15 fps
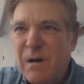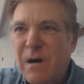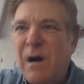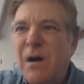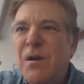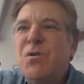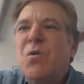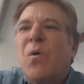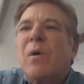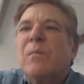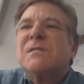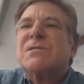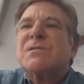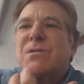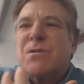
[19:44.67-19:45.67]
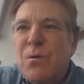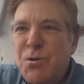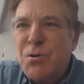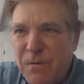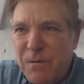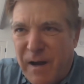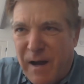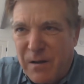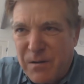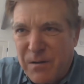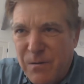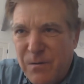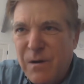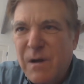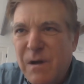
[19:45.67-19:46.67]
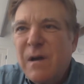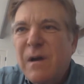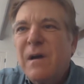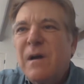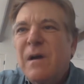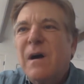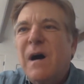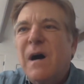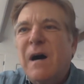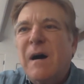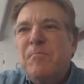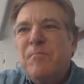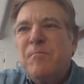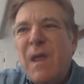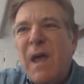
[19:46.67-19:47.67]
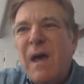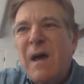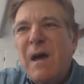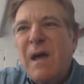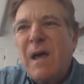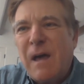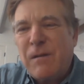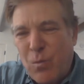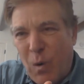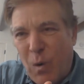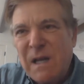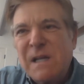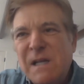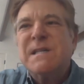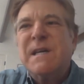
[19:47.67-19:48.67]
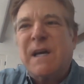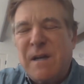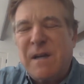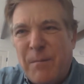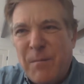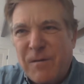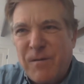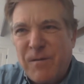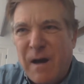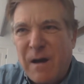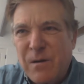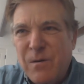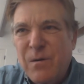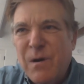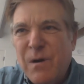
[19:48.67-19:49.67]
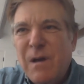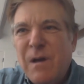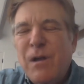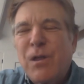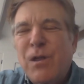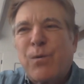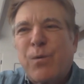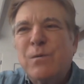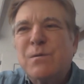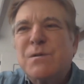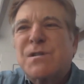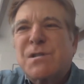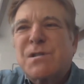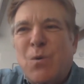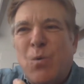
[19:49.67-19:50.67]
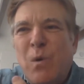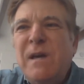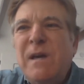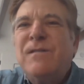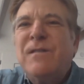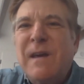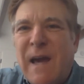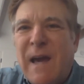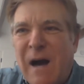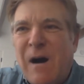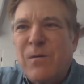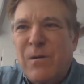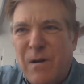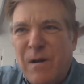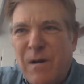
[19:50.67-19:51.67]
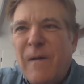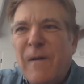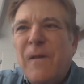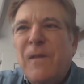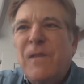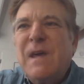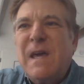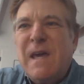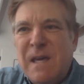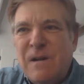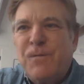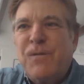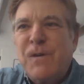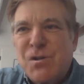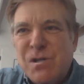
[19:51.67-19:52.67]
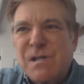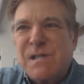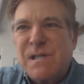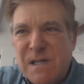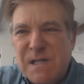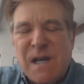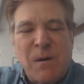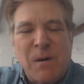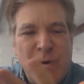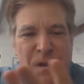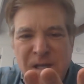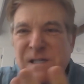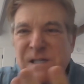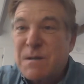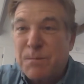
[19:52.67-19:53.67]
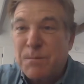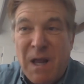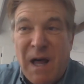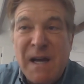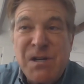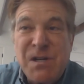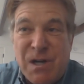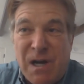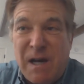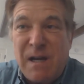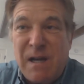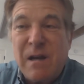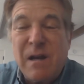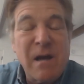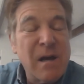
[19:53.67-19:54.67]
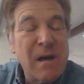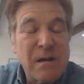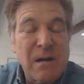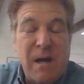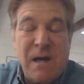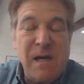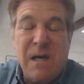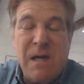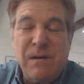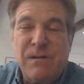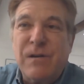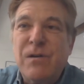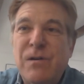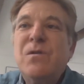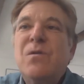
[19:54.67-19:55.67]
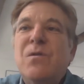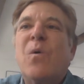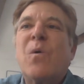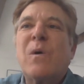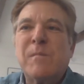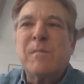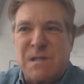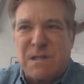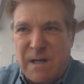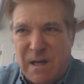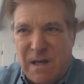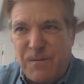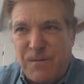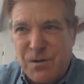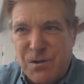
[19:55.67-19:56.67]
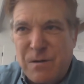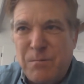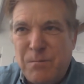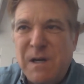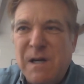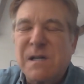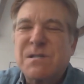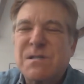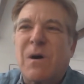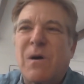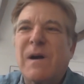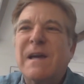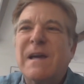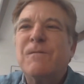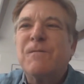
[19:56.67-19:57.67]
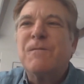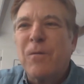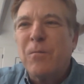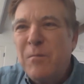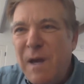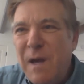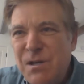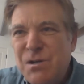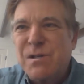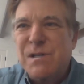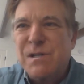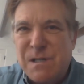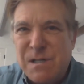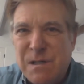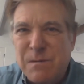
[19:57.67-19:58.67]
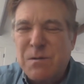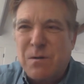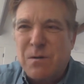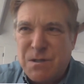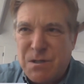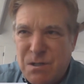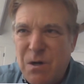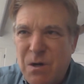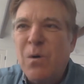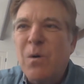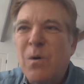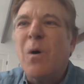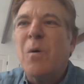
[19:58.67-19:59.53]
enormous social value, as well as economic value, through squeezing out the inefficiencies. And within supply chain, it is enormously inefficient because our information systems are so